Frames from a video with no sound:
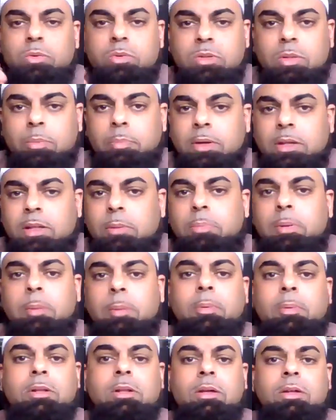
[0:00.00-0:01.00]
Typically,
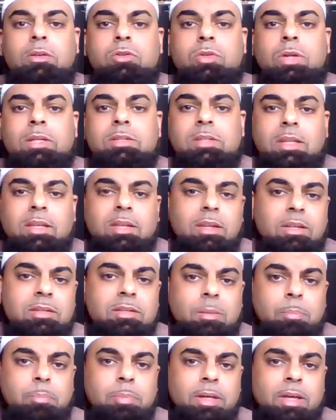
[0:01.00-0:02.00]
people translate it as
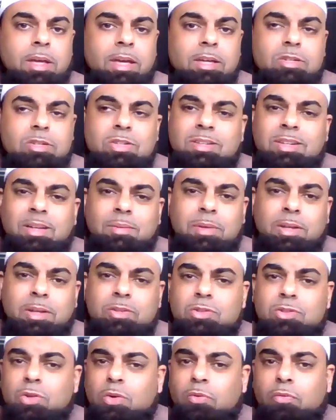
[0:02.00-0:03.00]
supplication. I'm not
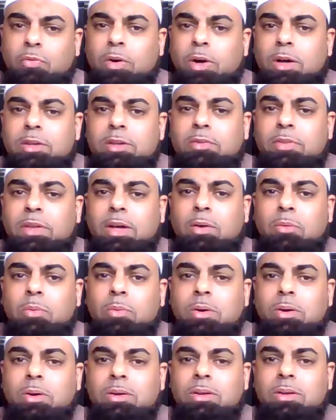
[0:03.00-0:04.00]
so fond of that
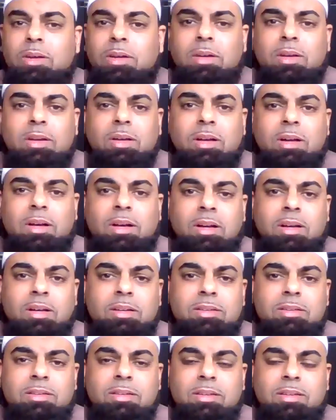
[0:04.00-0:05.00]
word. Uh,
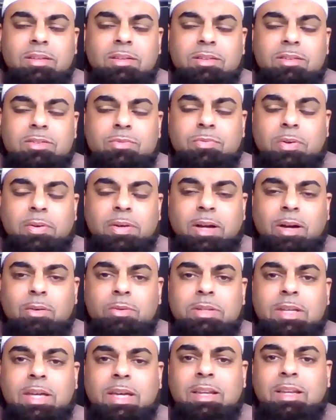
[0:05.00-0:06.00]
it's very
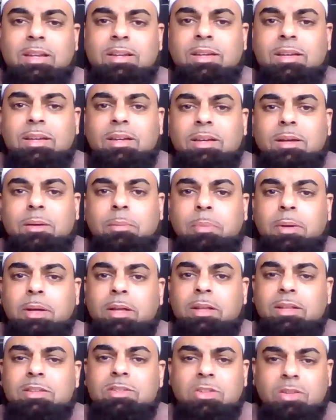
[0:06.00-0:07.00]
outdated.
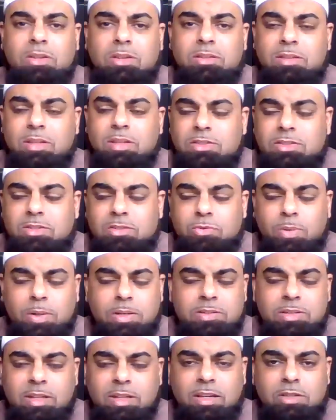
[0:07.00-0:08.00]
But let's let's
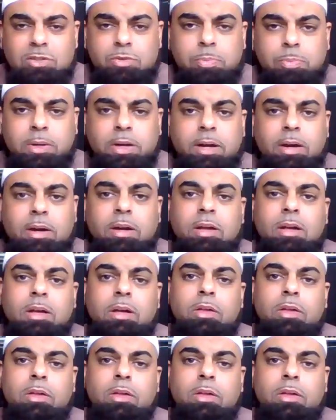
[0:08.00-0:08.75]
translate it as prayer.